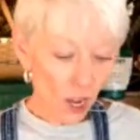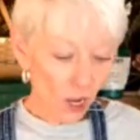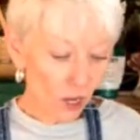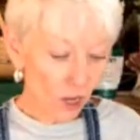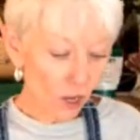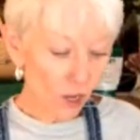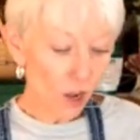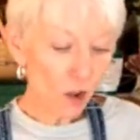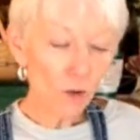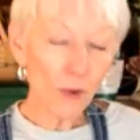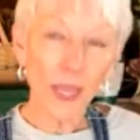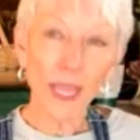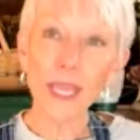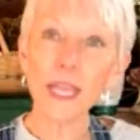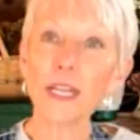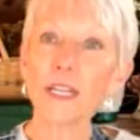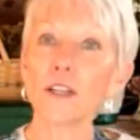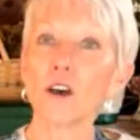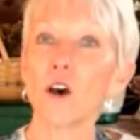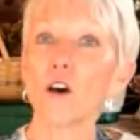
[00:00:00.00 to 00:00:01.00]
you know,
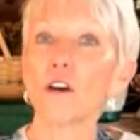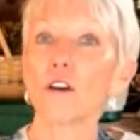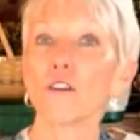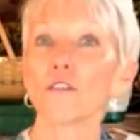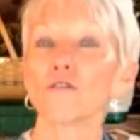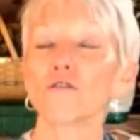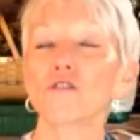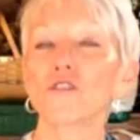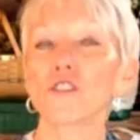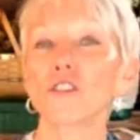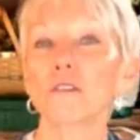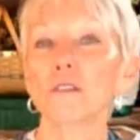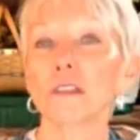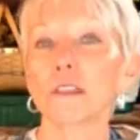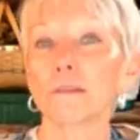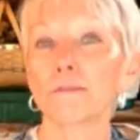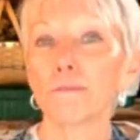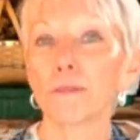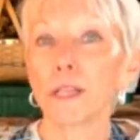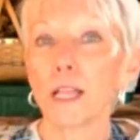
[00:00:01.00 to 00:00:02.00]
in our
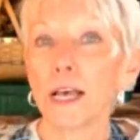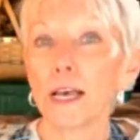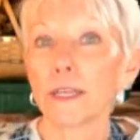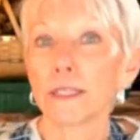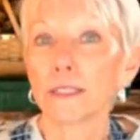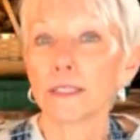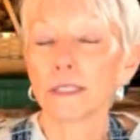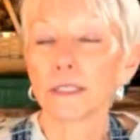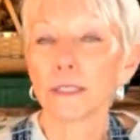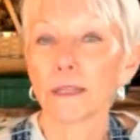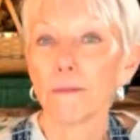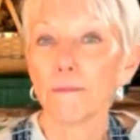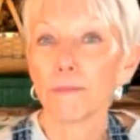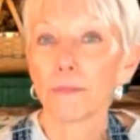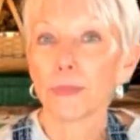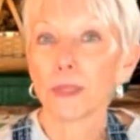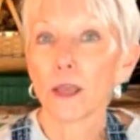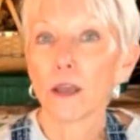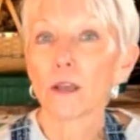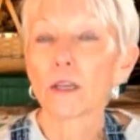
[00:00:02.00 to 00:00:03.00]
Juice Plus
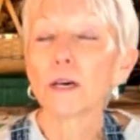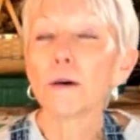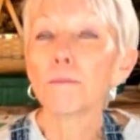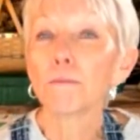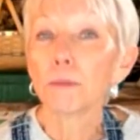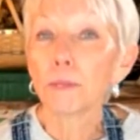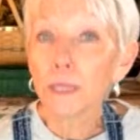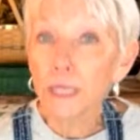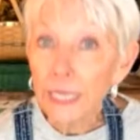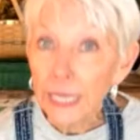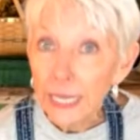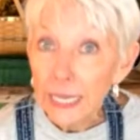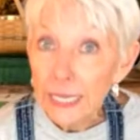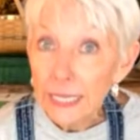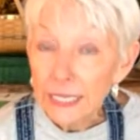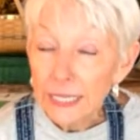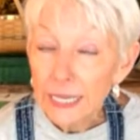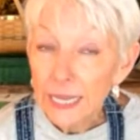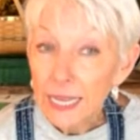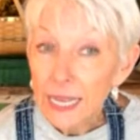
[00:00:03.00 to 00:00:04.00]

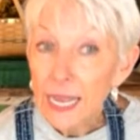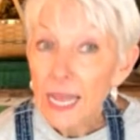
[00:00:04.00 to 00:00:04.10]
Complete,